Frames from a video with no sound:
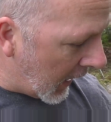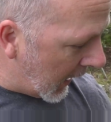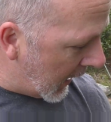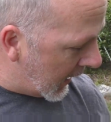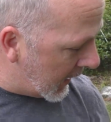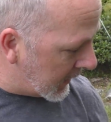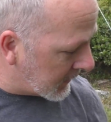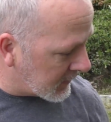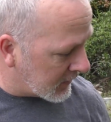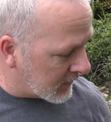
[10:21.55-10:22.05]

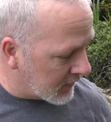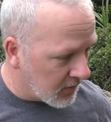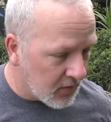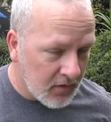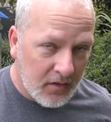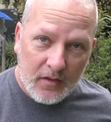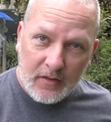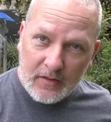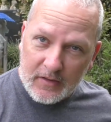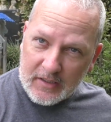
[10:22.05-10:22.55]
at
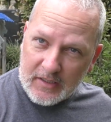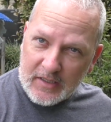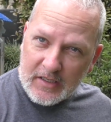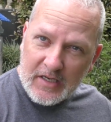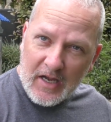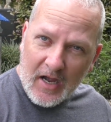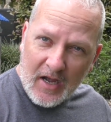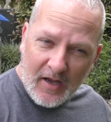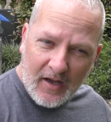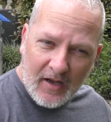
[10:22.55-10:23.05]
the
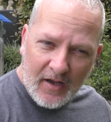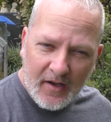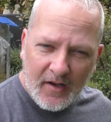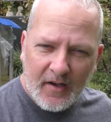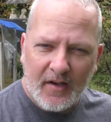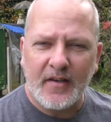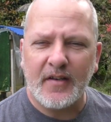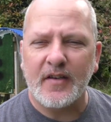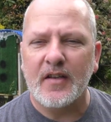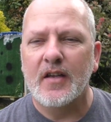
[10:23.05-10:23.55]

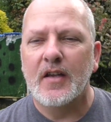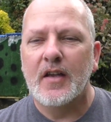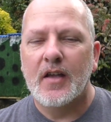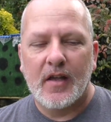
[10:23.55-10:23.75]
yard